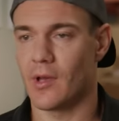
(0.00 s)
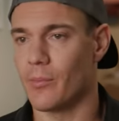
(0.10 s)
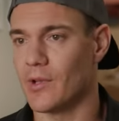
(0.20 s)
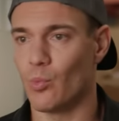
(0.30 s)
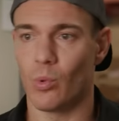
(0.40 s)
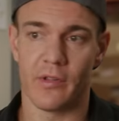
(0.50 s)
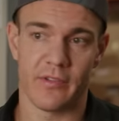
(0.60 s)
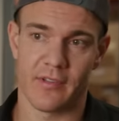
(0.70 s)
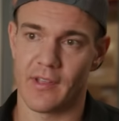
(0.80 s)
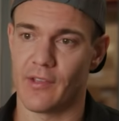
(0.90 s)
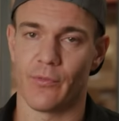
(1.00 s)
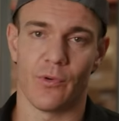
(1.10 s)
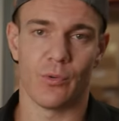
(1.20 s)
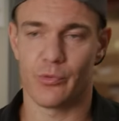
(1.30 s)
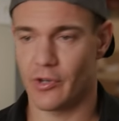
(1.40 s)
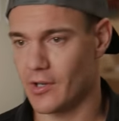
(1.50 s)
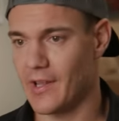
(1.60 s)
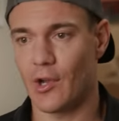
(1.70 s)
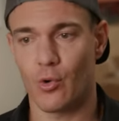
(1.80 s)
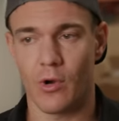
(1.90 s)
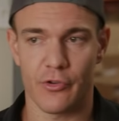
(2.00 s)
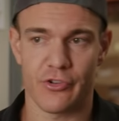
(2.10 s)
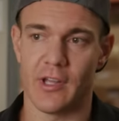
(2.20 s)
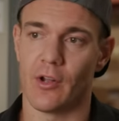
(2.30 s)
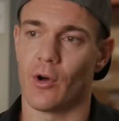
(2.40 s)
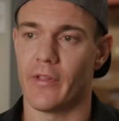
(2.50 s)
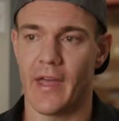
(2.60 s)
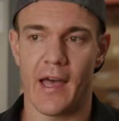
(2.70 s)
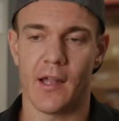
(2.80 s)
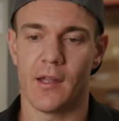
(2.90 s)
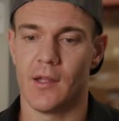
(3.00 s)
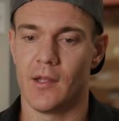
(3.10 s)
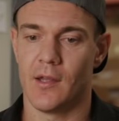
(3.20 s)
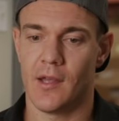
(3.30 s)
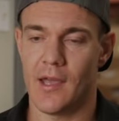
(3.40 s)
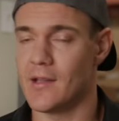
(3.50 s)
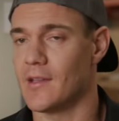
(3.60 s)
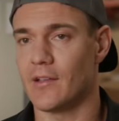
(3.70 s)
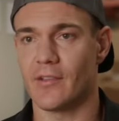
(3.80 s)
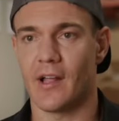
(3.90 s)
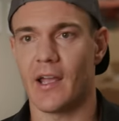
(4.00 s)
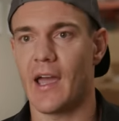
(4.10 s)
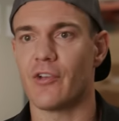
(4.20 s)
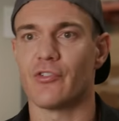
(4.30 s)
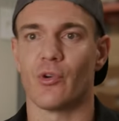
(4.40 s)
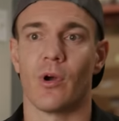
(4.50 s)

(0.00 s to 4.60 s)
the company was successful, Shark Tank crushed it, all that, it takes a lot of cash to